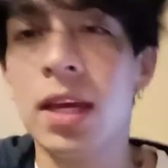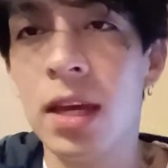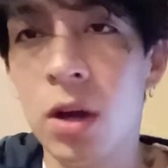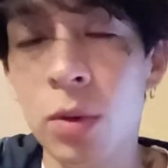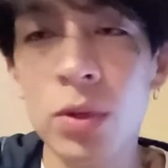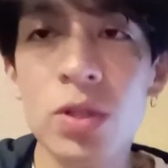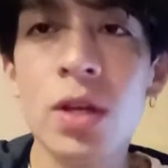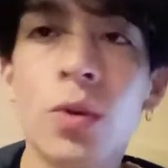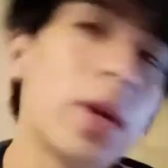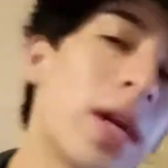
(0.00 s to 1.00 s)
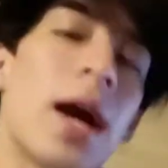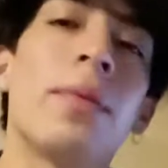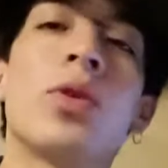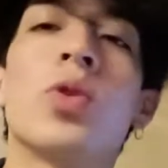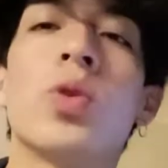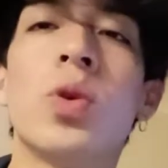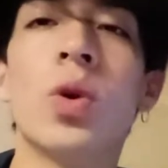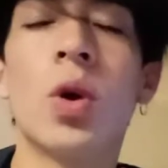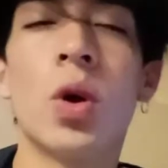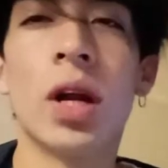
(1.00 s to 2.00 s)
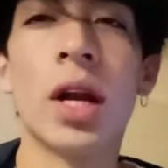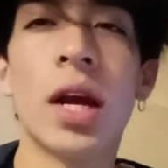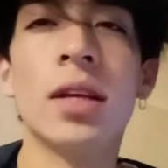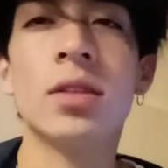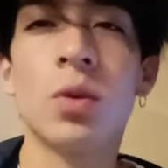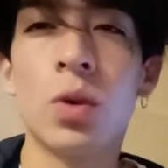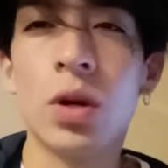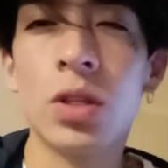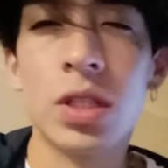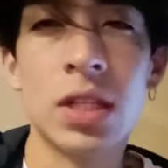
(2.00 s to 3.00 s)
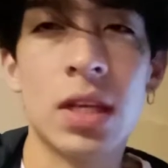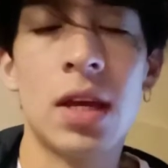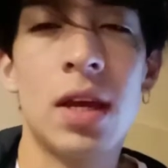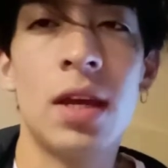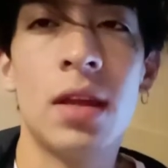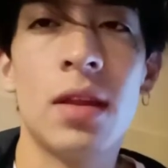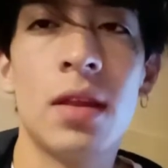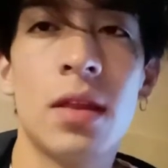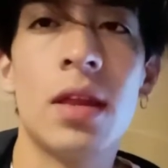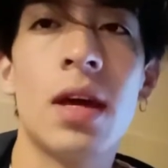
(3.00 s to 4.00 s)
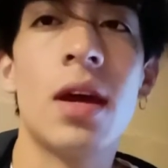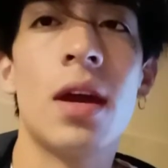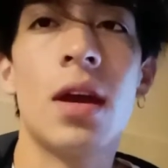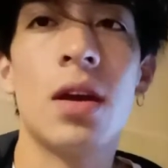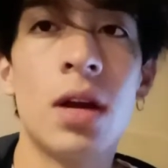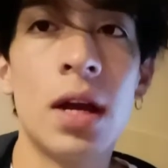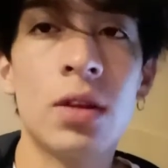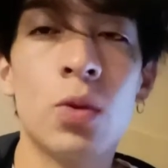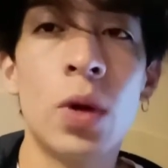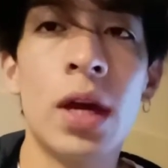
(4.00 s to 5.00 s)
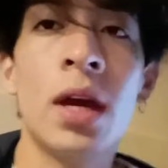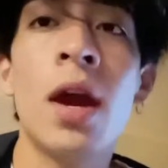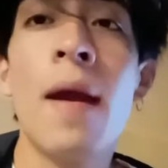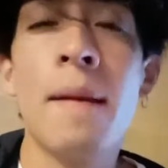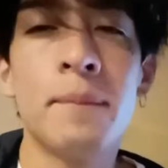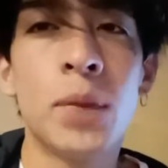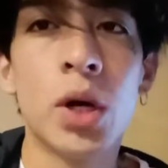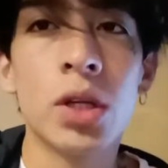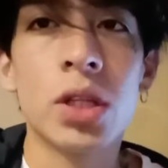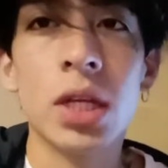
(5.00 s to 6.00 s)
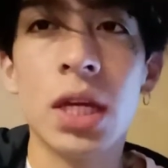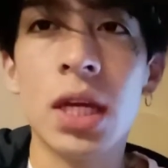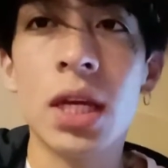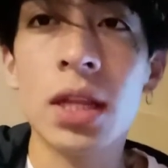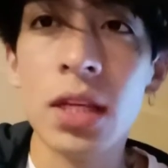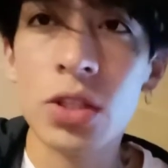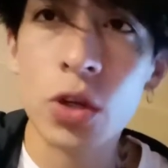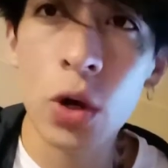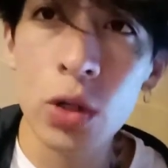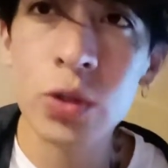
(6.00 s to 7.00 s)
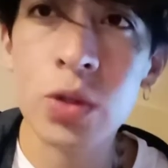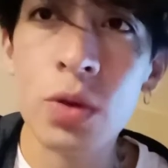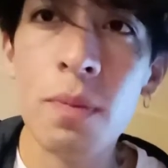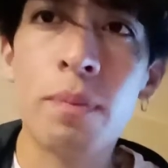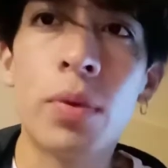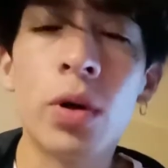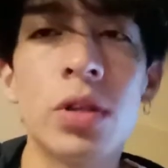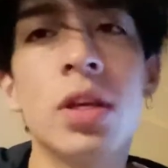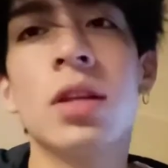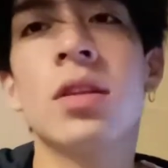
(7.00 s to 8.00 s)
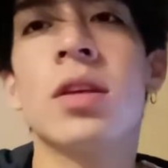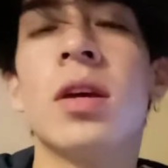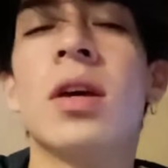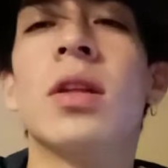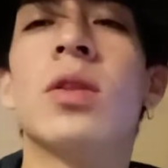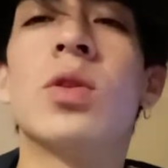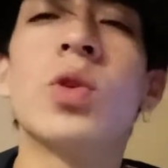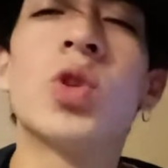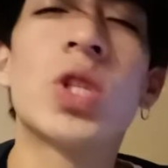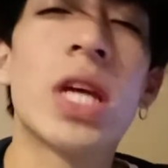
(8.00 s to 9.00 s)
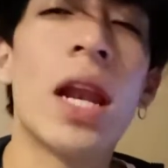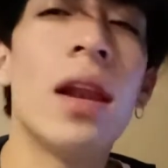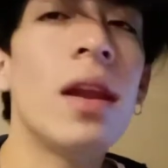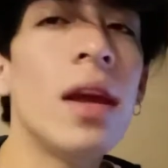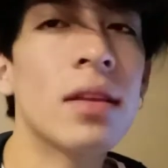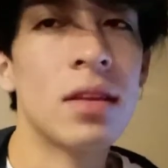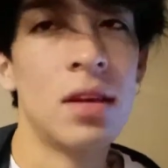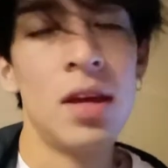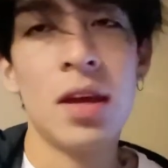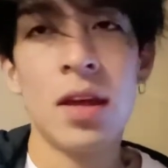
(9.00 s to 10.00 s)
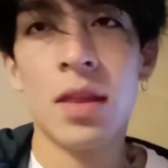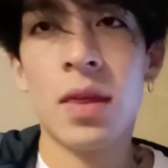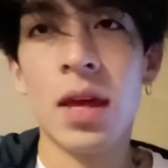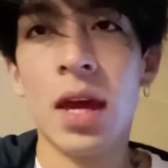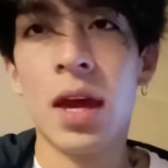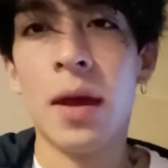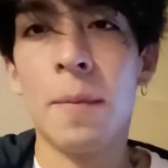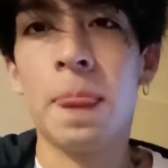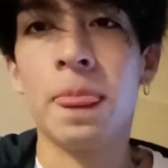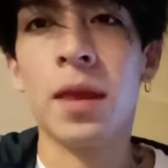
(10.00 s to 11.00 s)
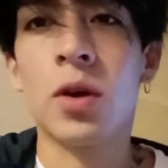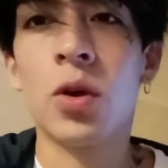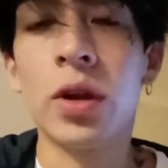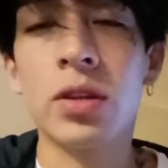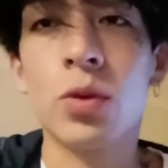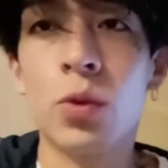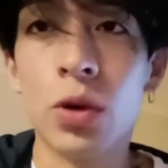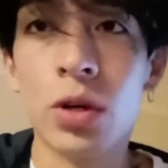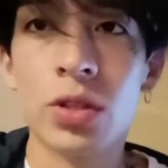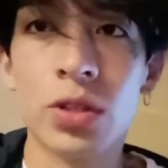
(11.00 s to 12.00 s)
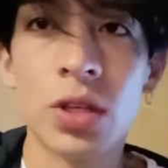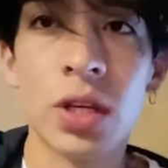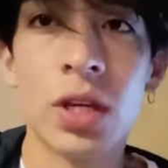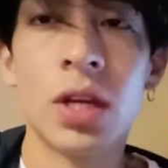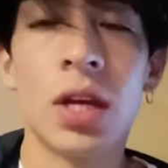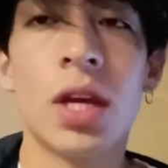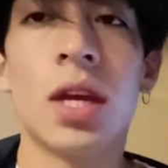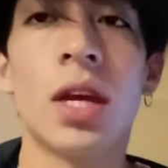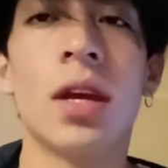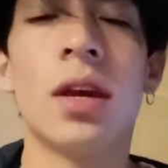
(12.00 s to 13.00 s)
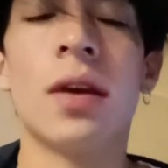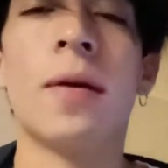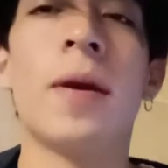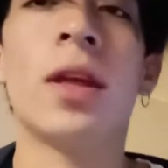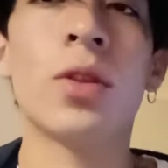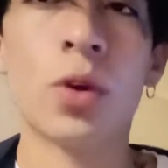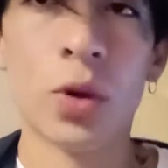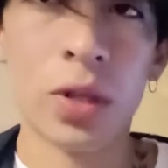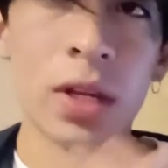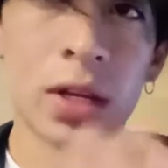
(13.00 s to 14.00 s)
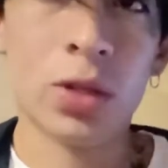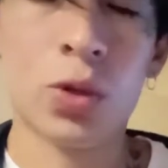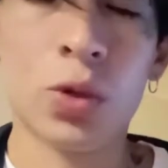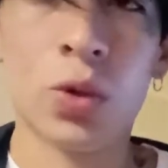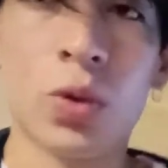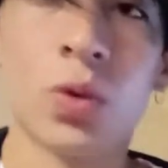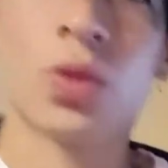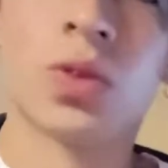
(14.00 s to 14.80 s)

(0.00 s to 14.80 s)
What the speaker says: Obviously, we have to organize the words in the right way, but it is also important to select the correct words in order to